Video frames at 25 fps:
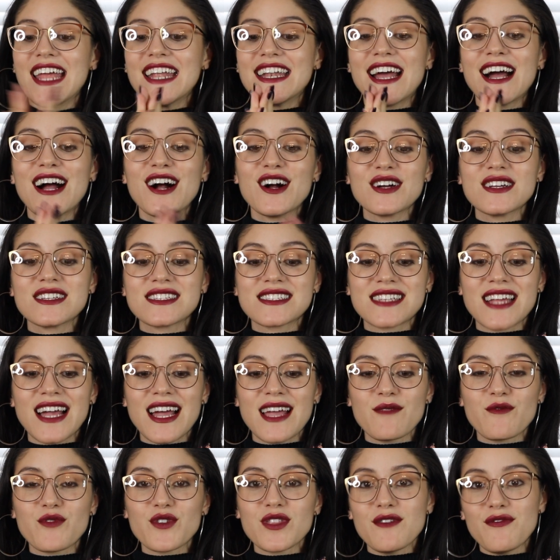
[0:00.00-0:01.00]
now it's
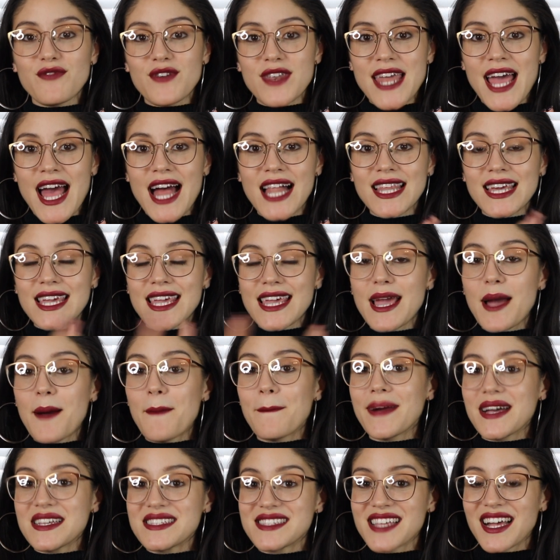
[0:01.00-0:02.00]
time for the finale,
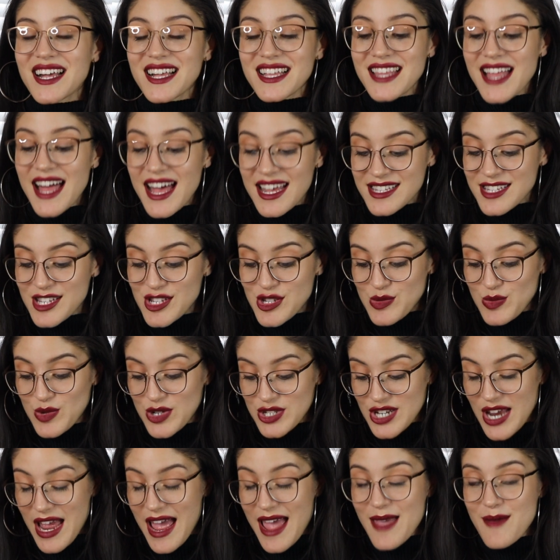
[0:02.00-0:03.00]
my sunglasses,
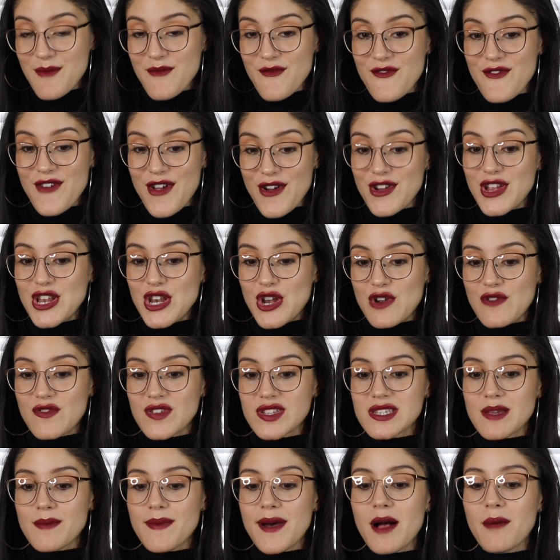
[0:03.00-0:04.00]
which I am very
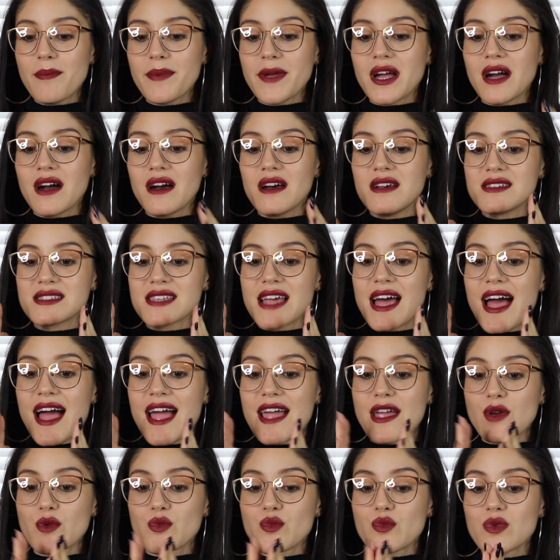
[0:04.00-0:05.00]
nervous about because
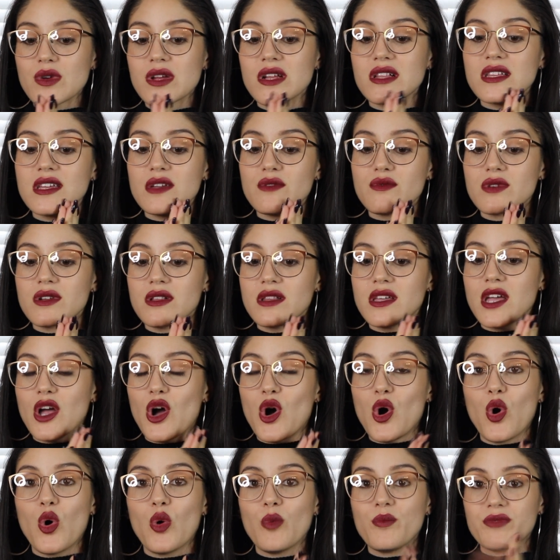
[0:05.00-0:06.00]
I really, really
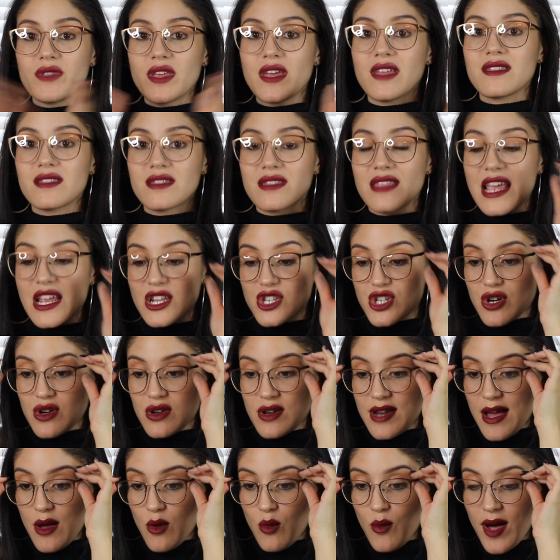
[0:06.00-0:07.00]
hope that they
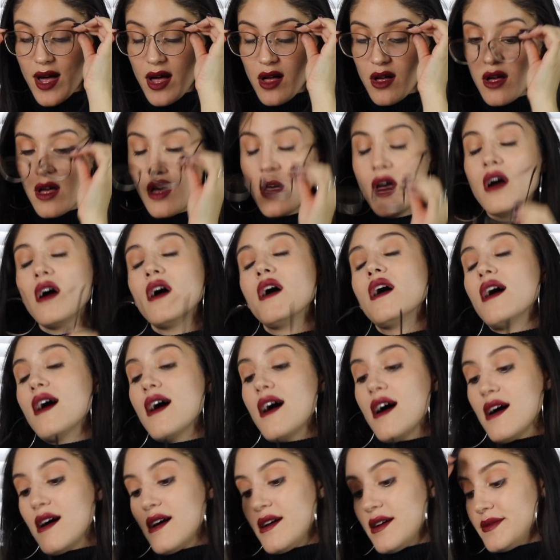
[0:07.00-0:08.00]
turned out well.
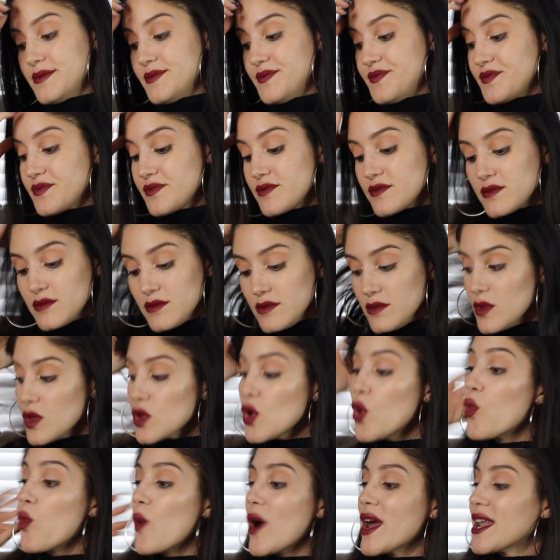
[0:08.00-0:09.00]

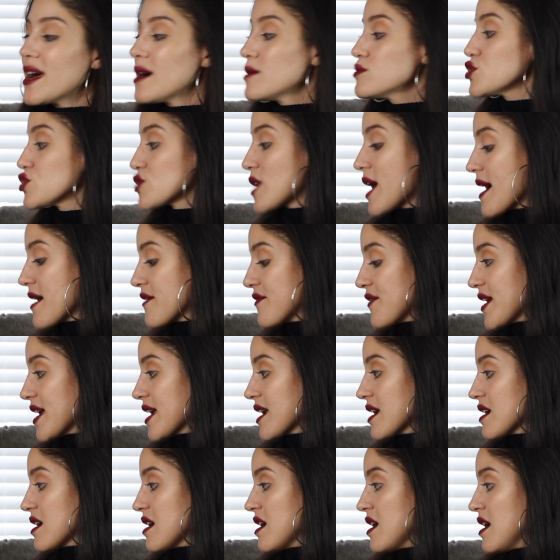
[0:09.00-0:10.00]
When I'm
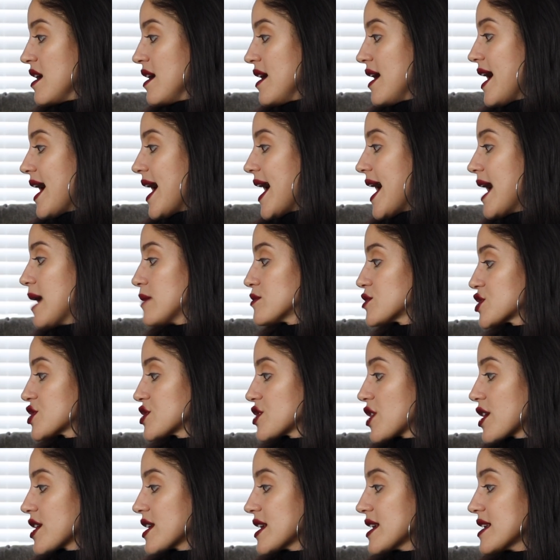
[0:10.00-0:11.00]
driving, I'm
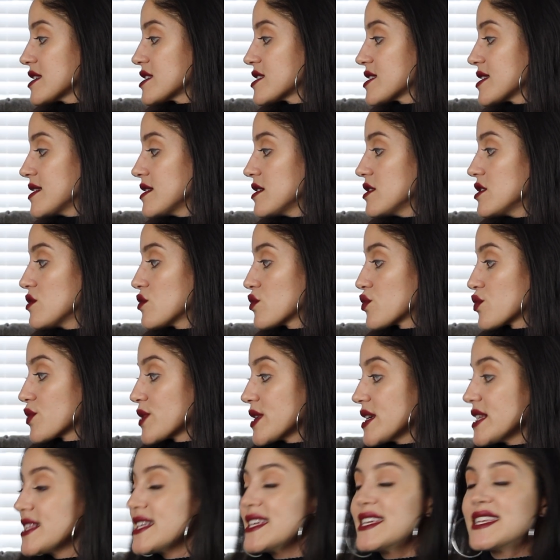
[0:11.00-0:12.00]
starting to
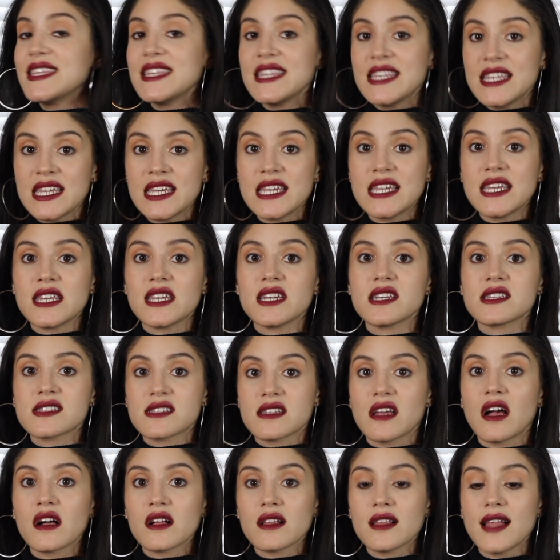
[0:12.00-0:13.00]
really need
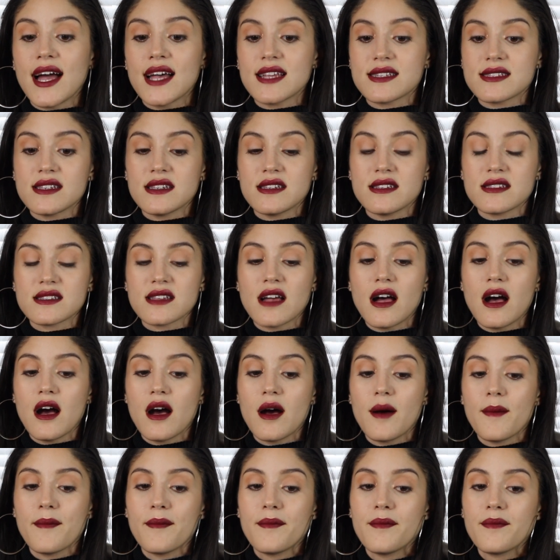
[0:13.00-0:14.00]
sunglasses.
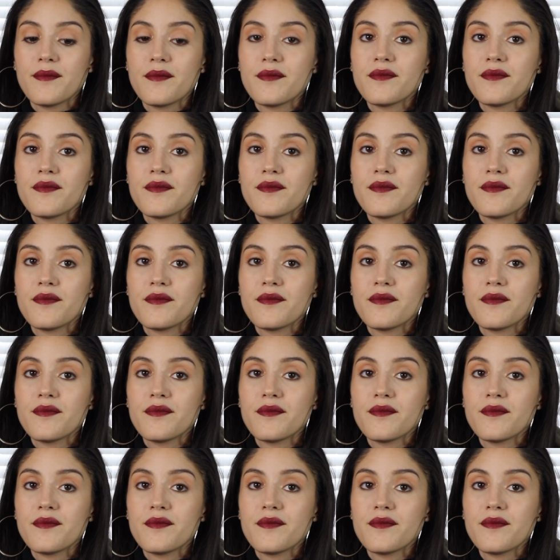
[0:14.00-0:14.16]
My